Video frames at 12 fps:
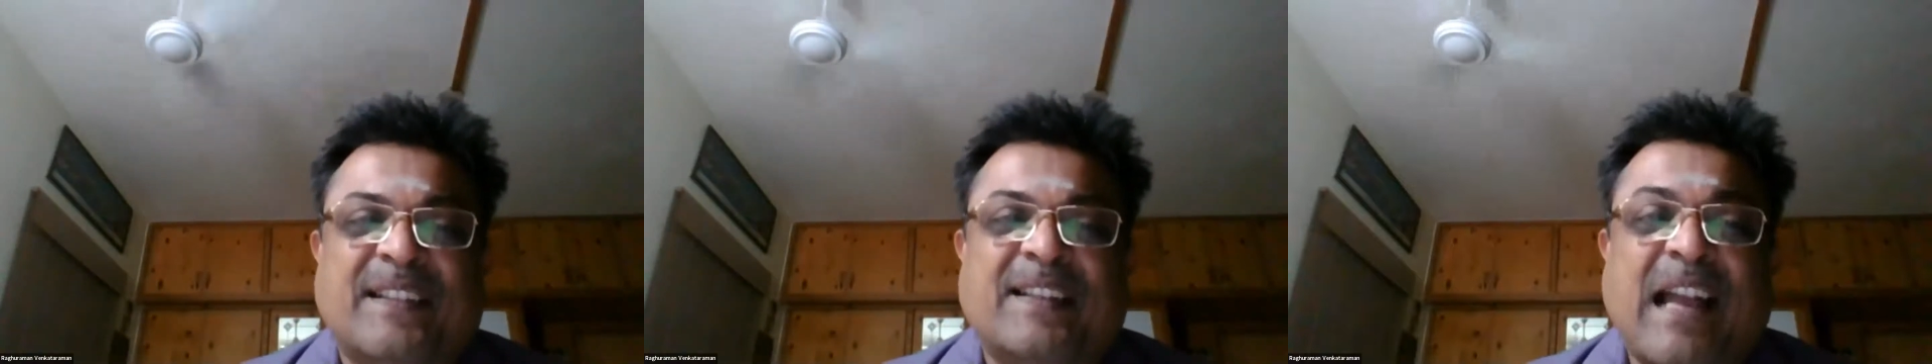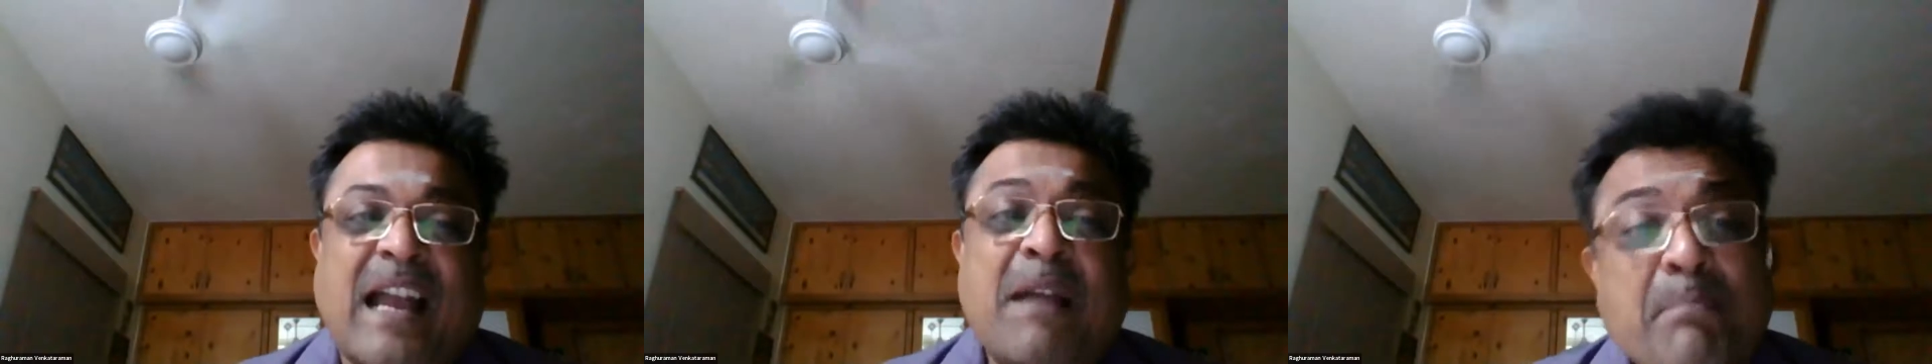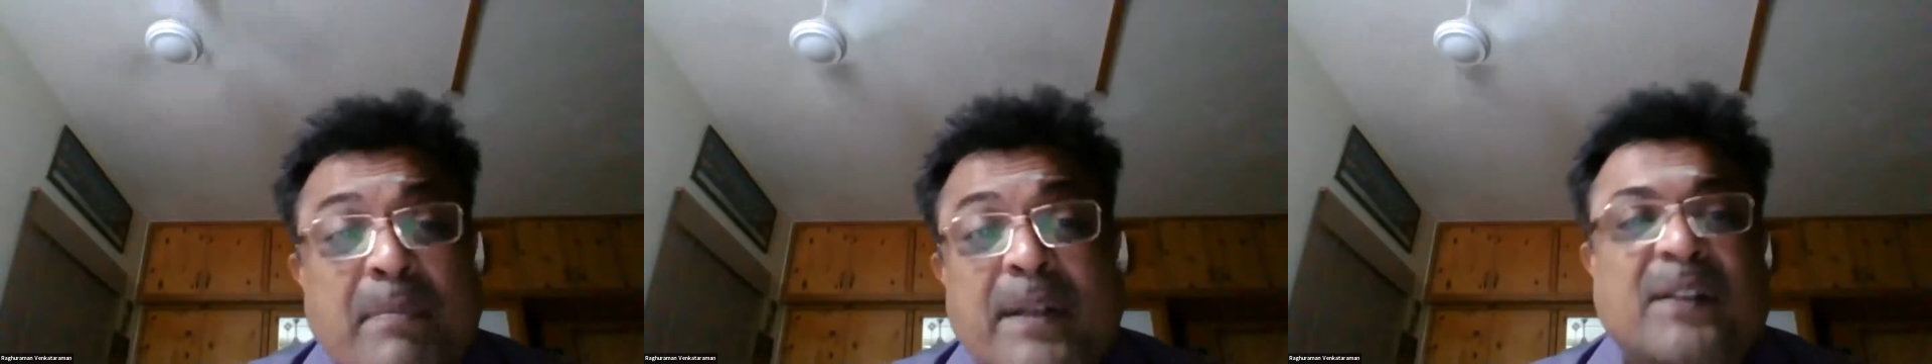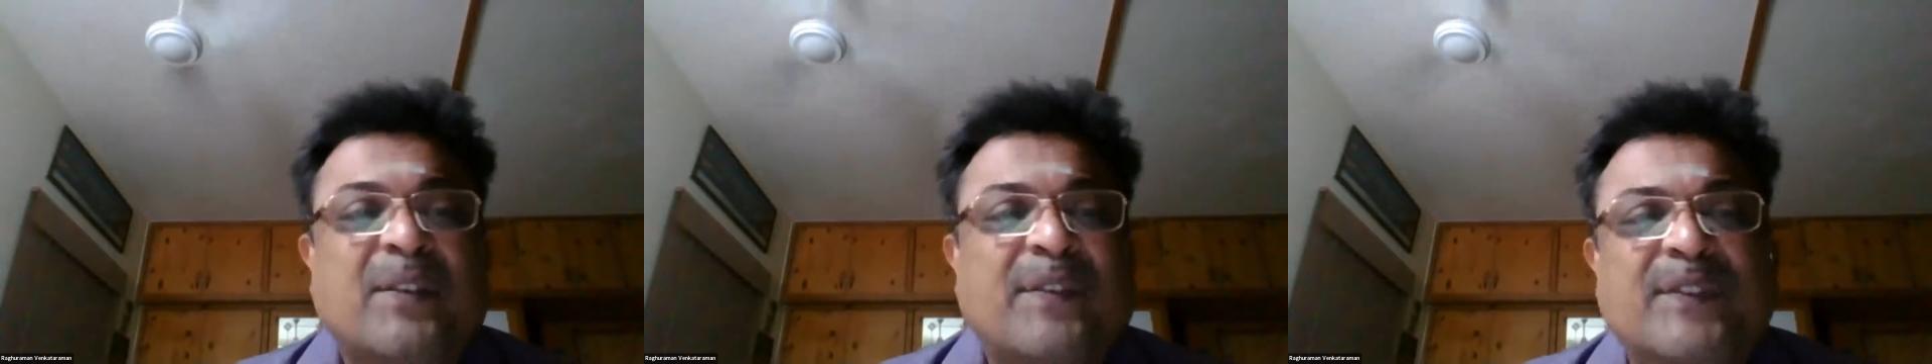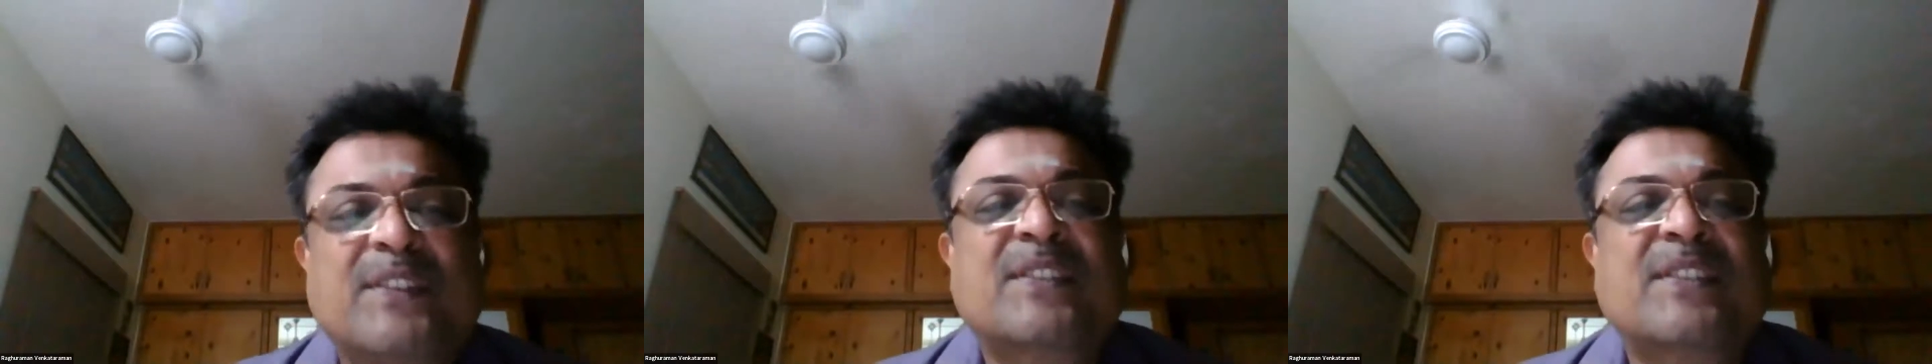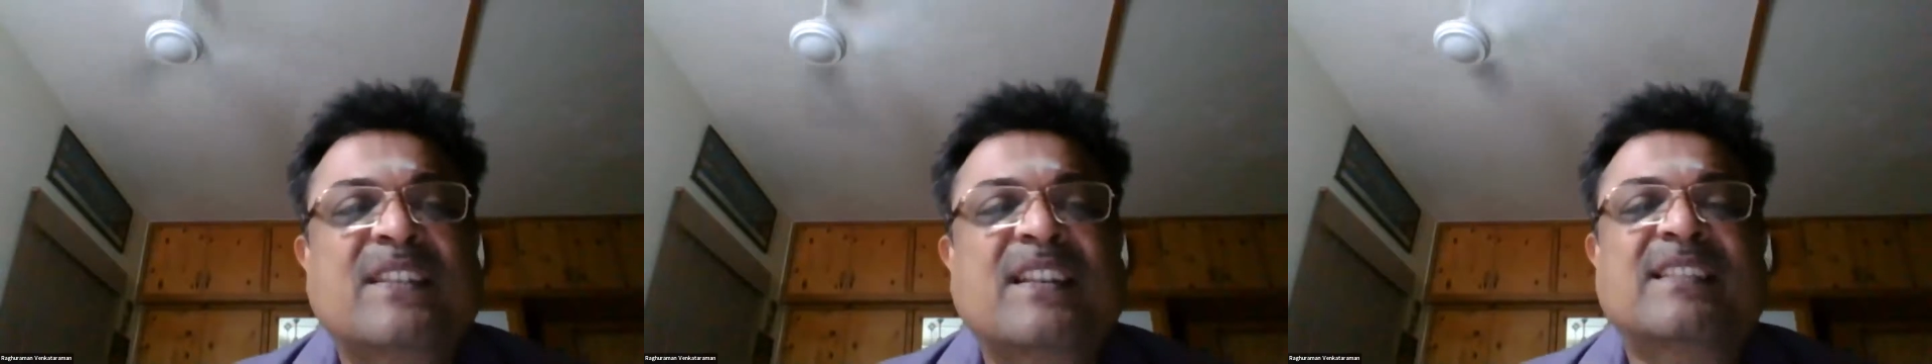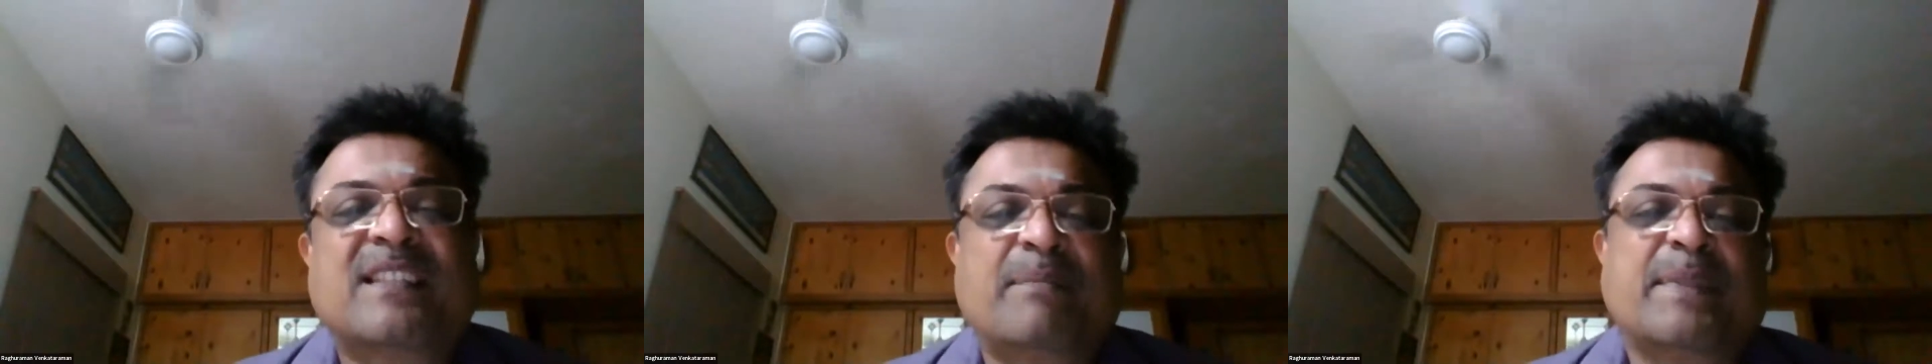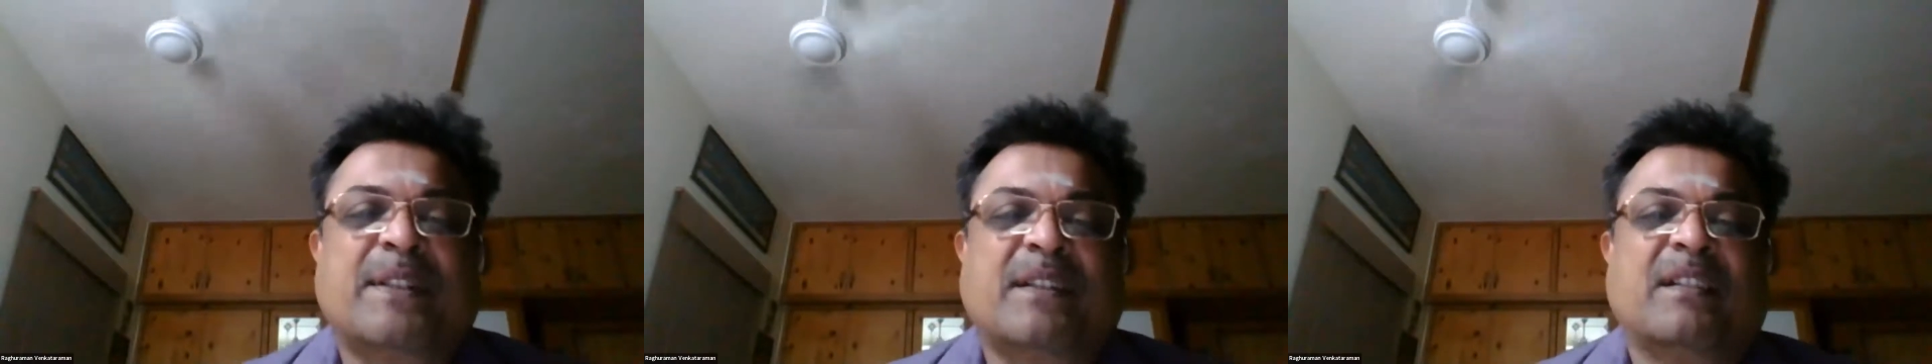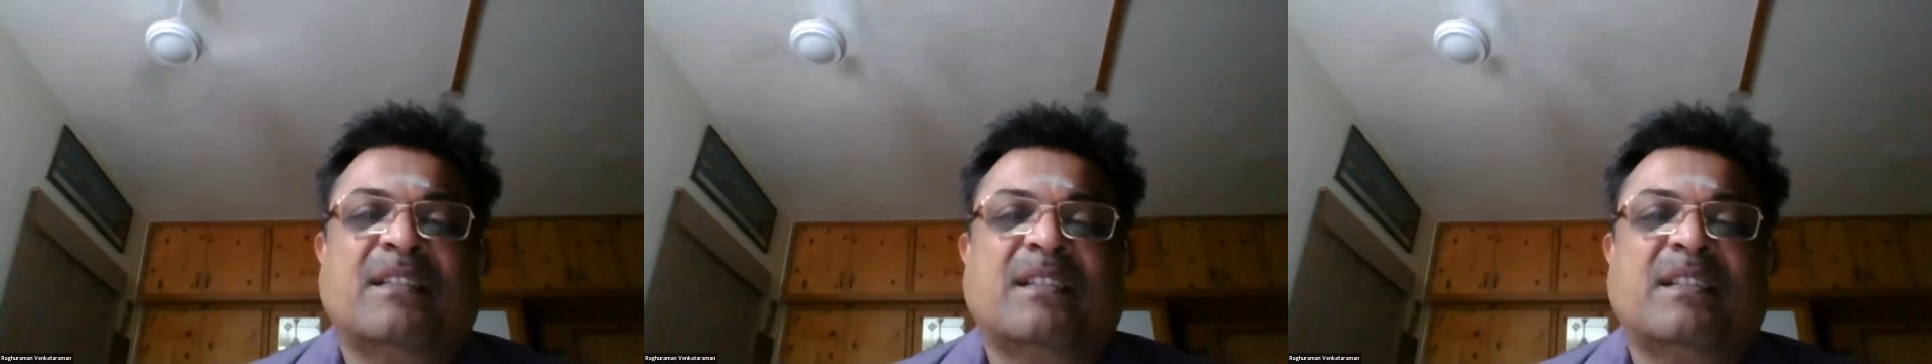ambit of this exemption.